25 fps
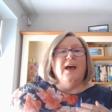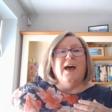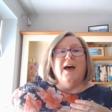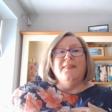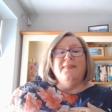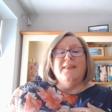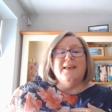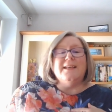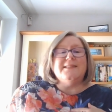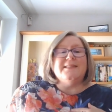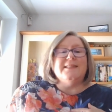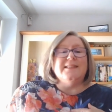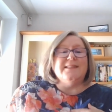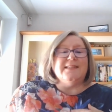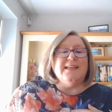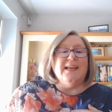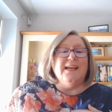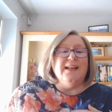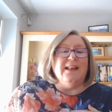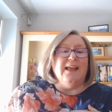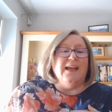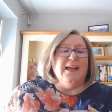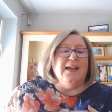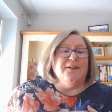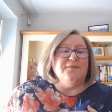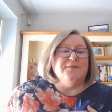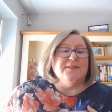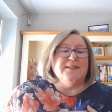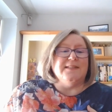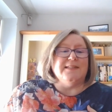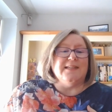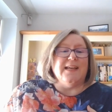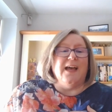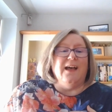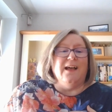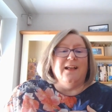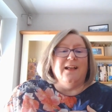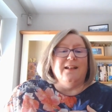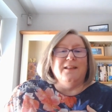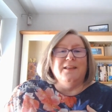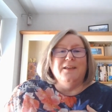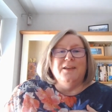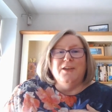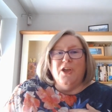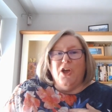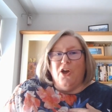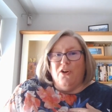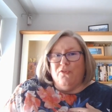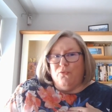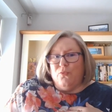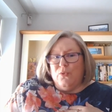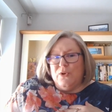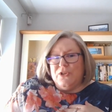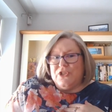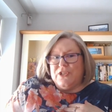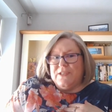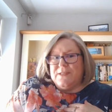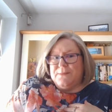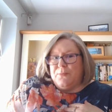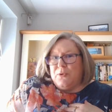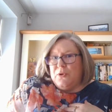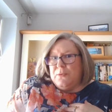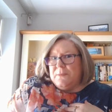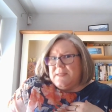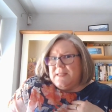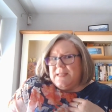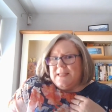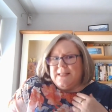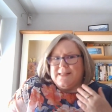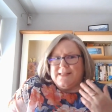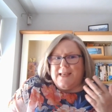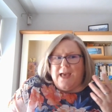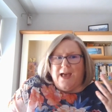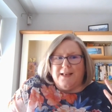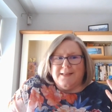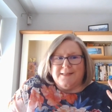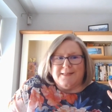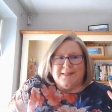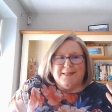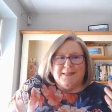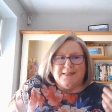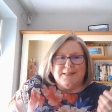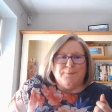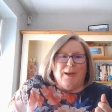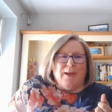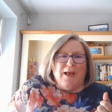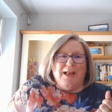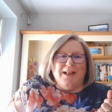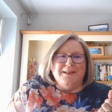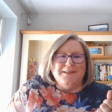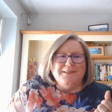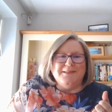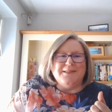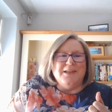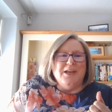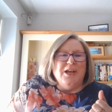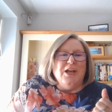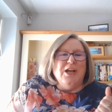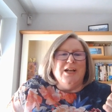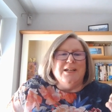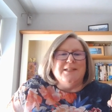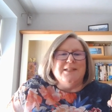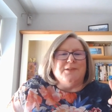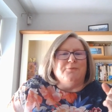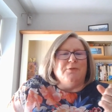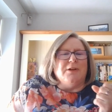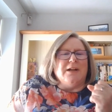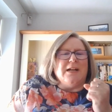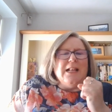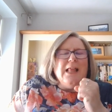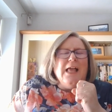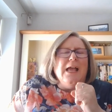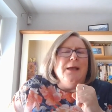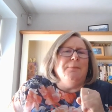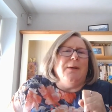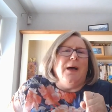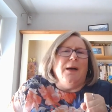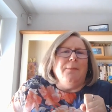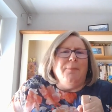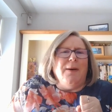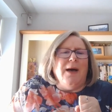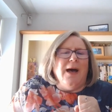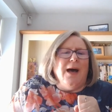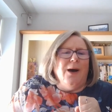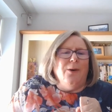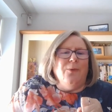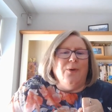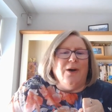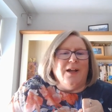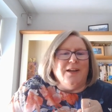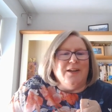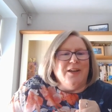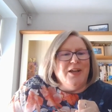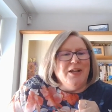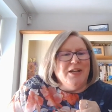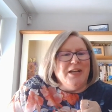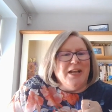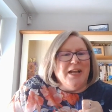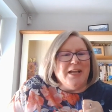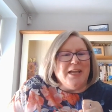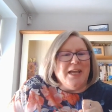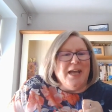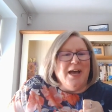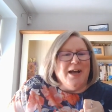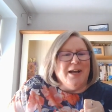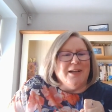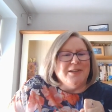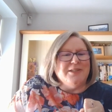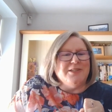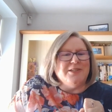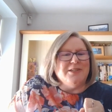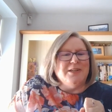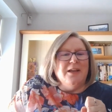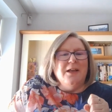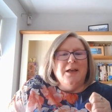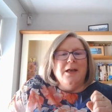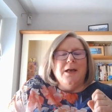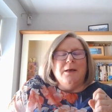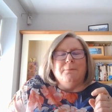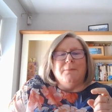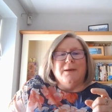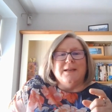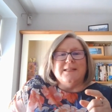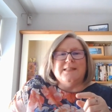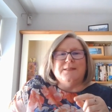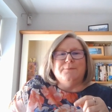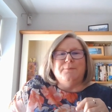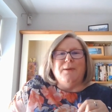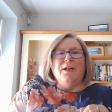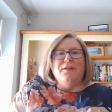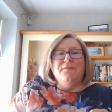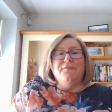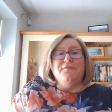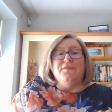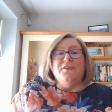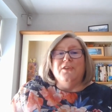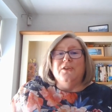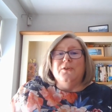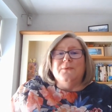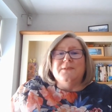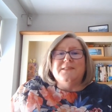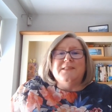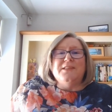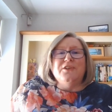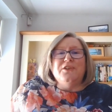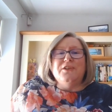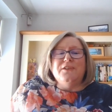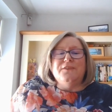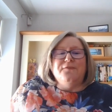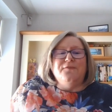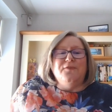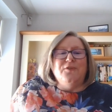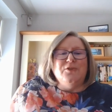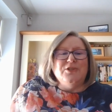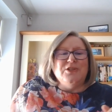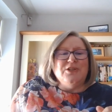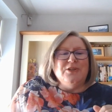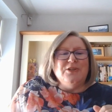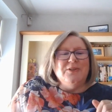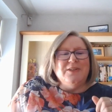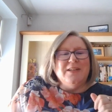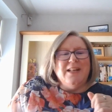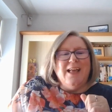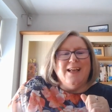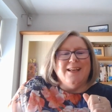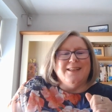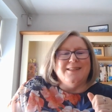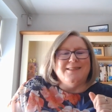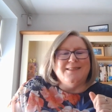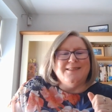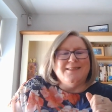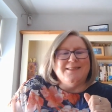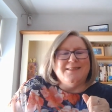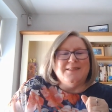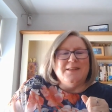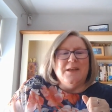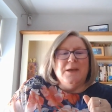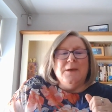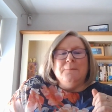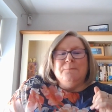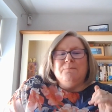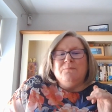And that's the tale I have to tell of witches, broomsticks, cats, and spells. To reclaim our power and earn our cash, my spell for you is that good fortune lasts